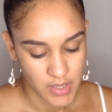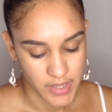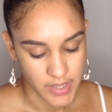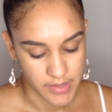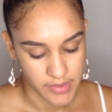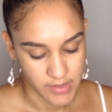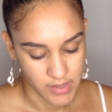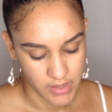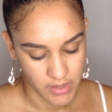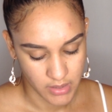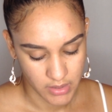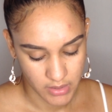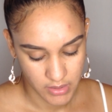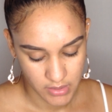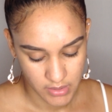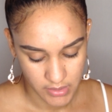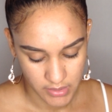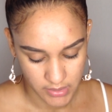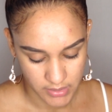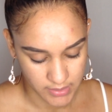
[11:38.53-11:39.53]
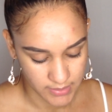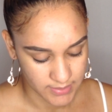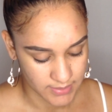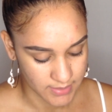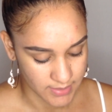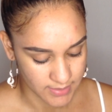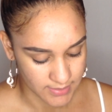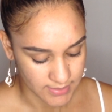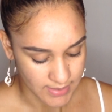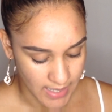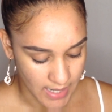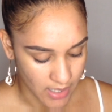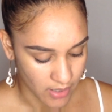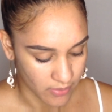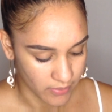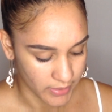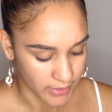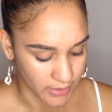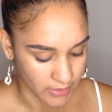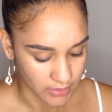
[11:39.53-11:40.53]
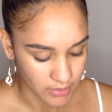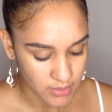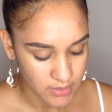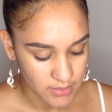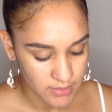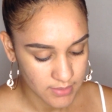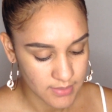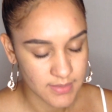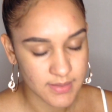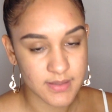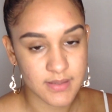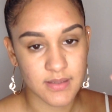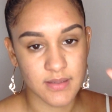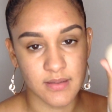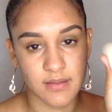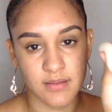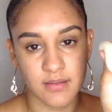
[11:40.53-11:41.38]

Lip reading: And then this is how it looks.